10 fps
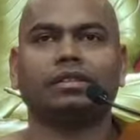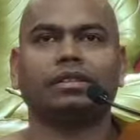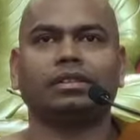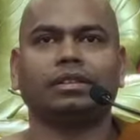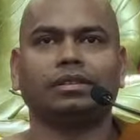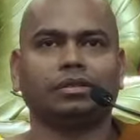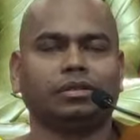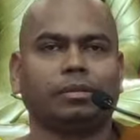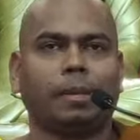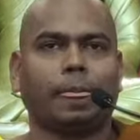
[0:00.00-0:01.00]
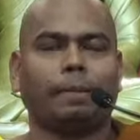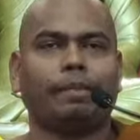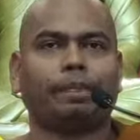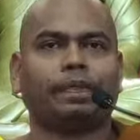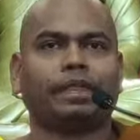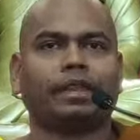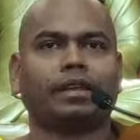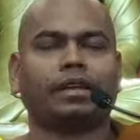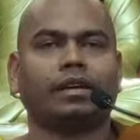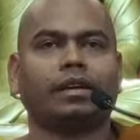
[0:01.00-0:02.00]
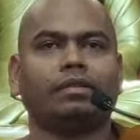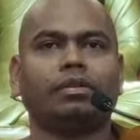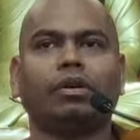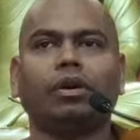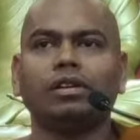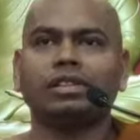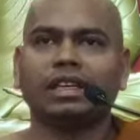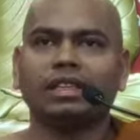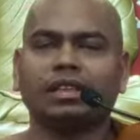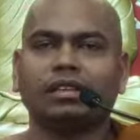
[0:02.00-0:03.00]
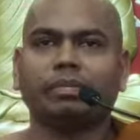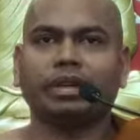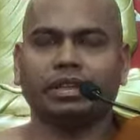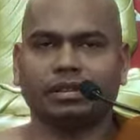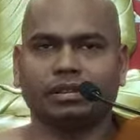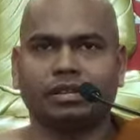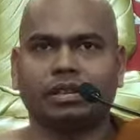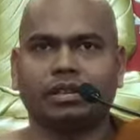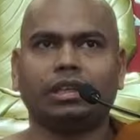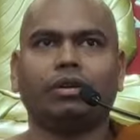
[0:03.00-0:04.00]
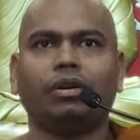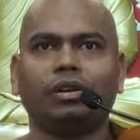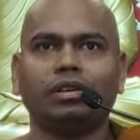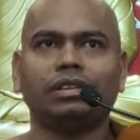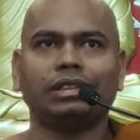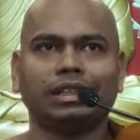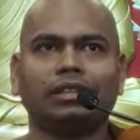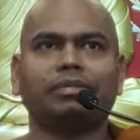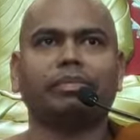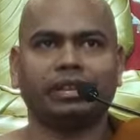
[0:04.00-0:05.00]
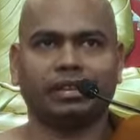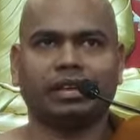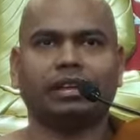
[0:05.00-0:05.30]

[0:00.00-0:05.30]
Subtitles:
You know, for all sentient beings, they all seek metta.